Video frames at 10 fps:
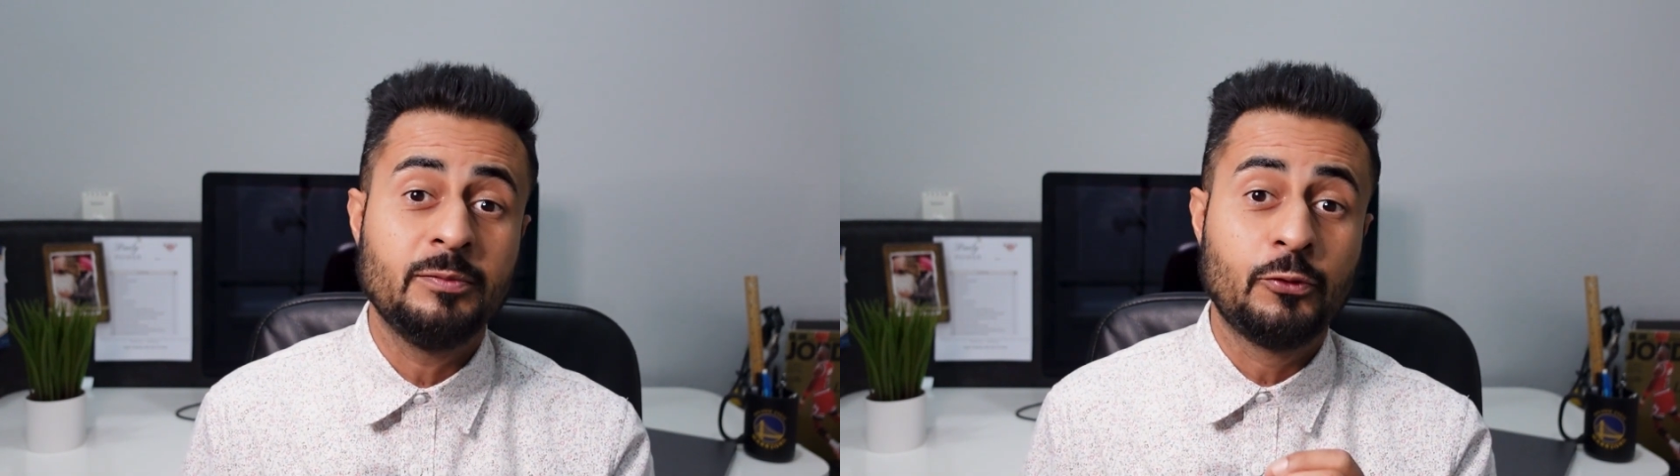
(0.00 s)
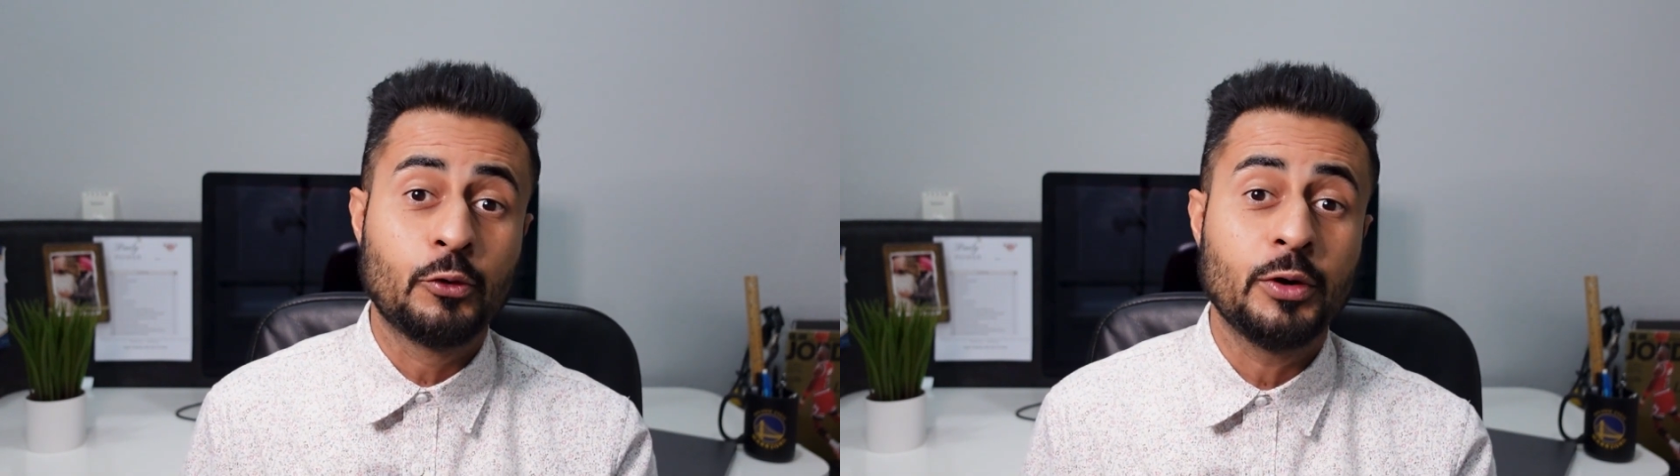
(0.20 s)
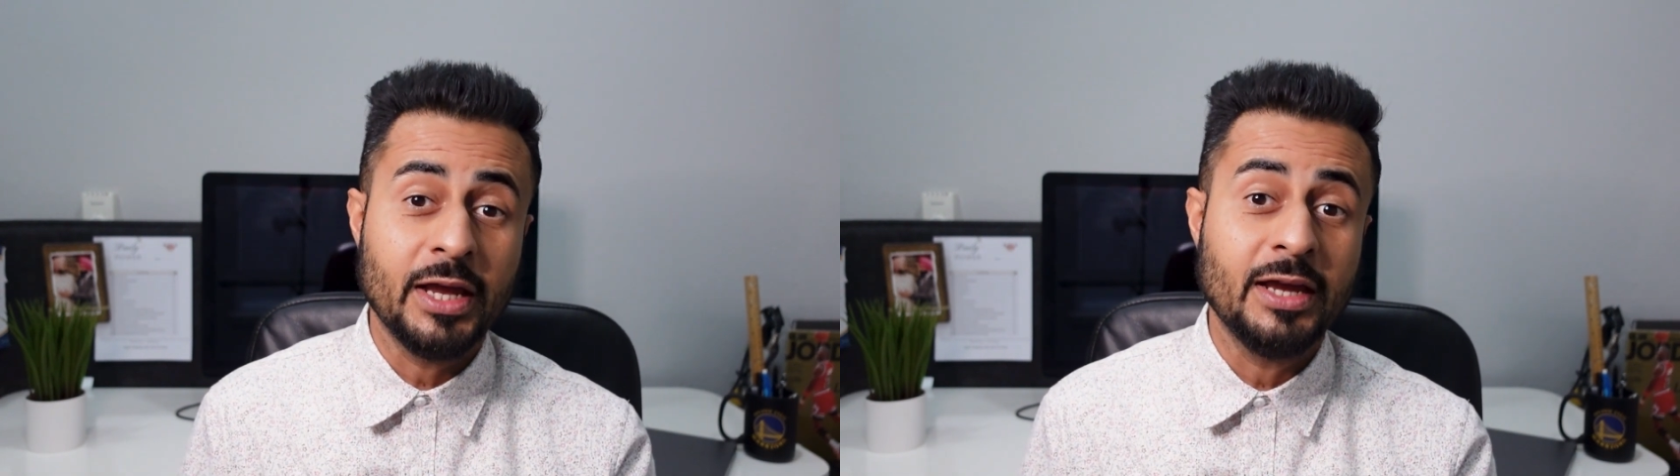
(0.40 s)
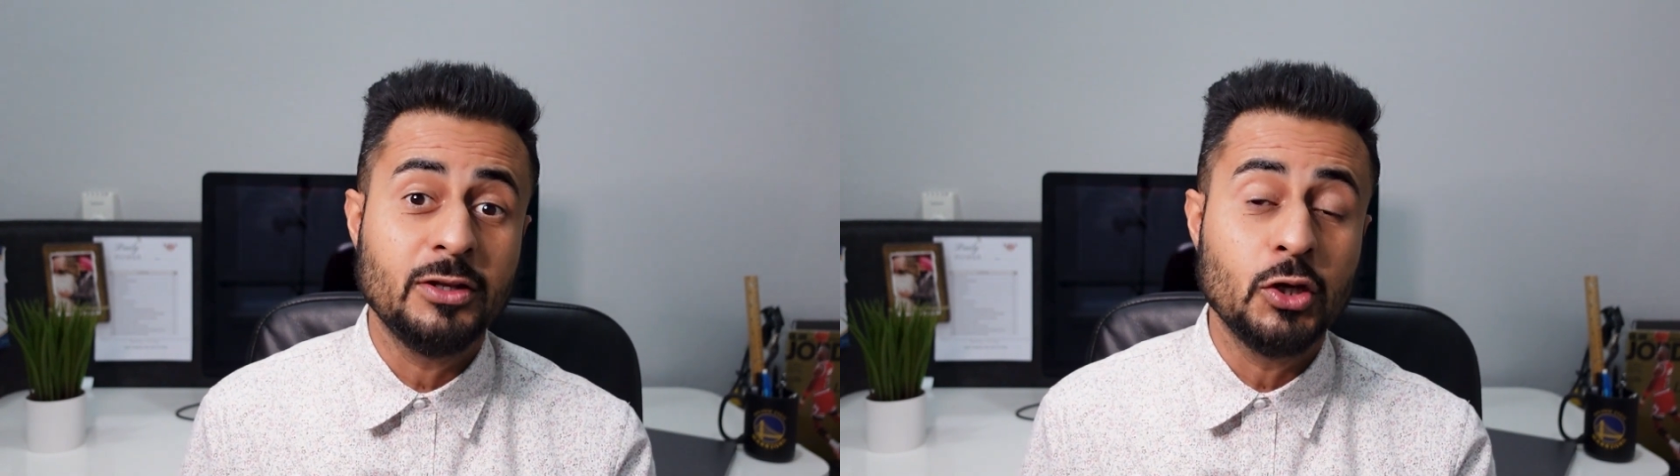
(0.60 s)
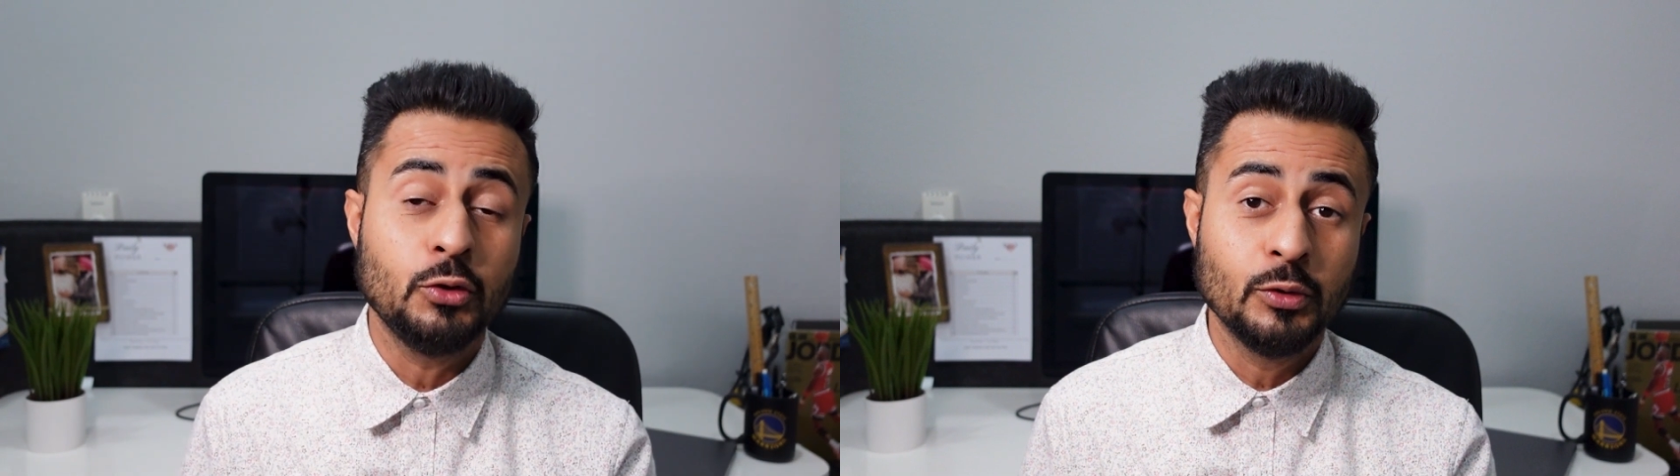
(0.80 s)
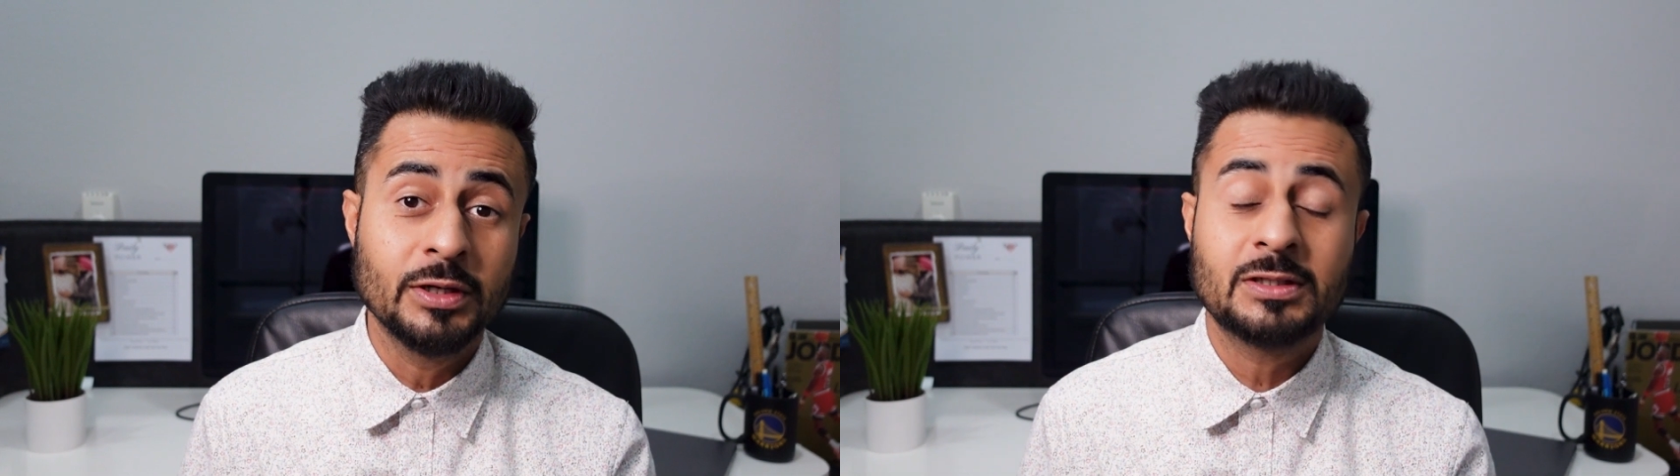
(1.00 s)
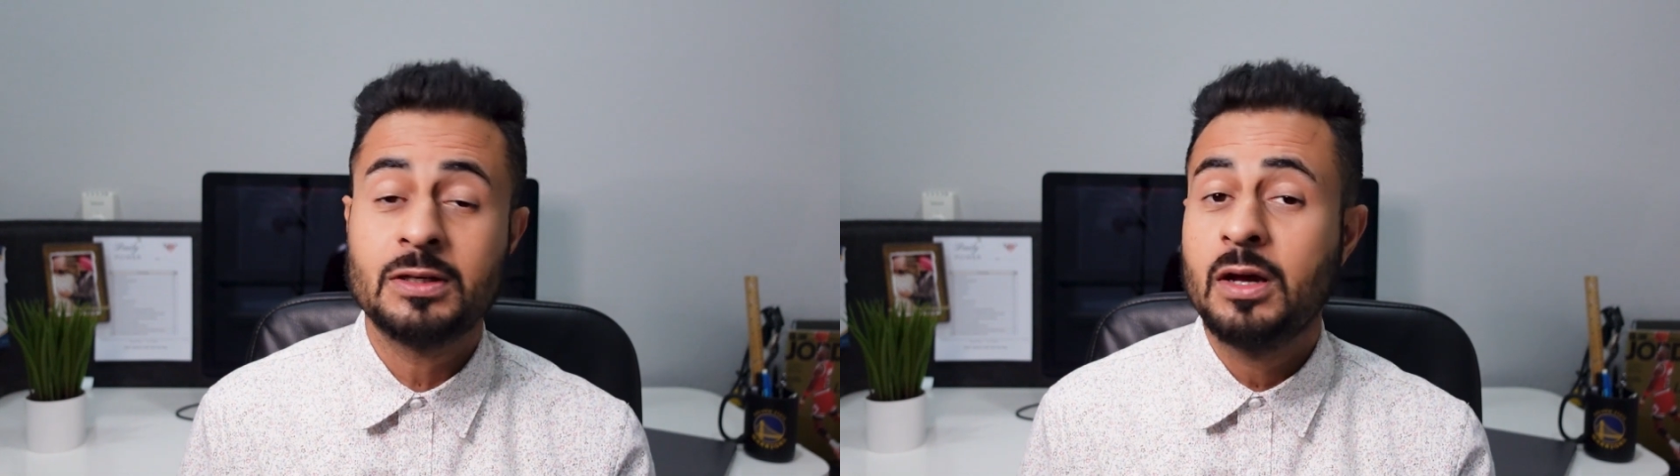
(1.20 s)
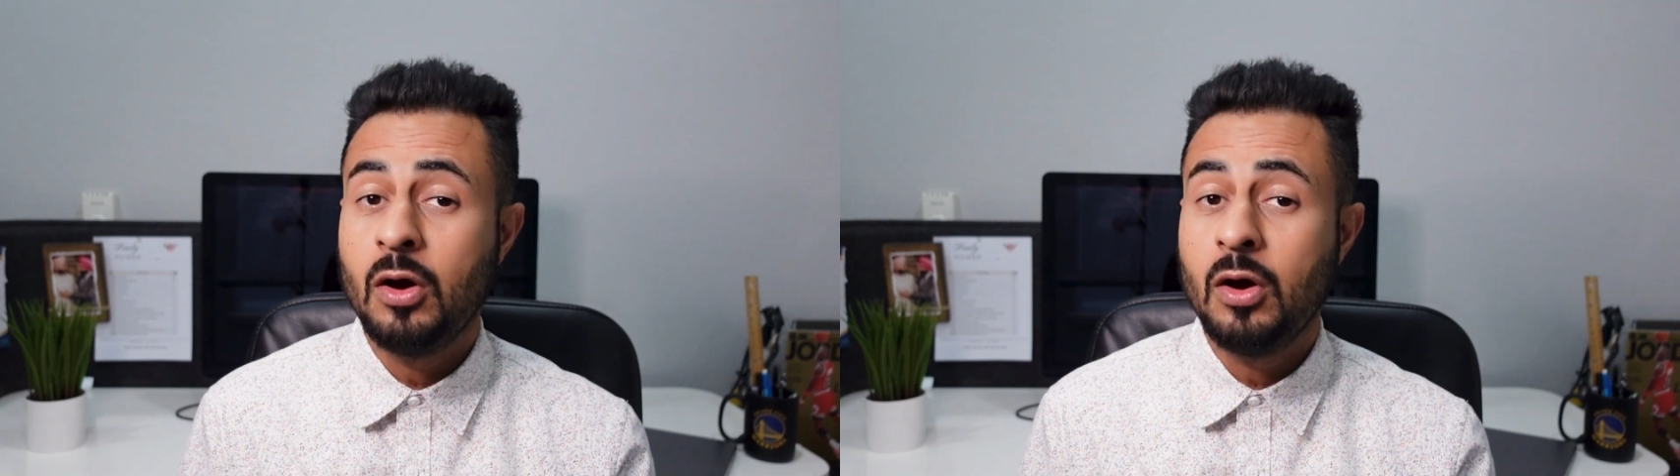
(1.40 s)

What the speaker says: for ADU units.